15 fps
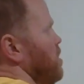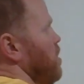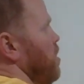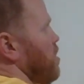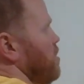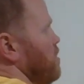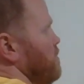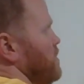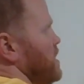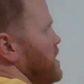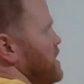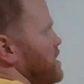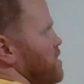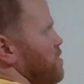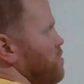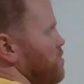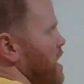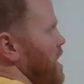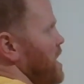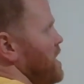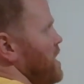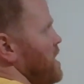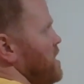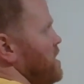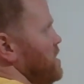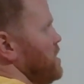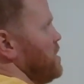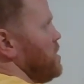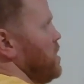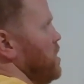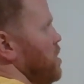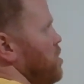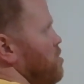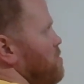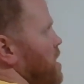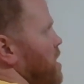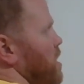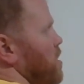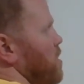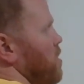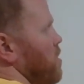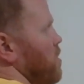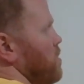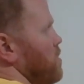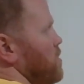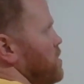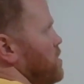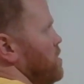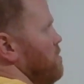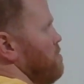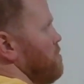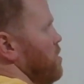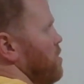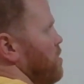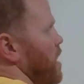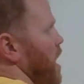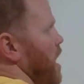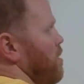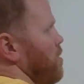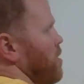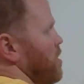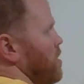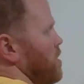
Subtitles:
R of t is the rate, and this is cubic yards per hour.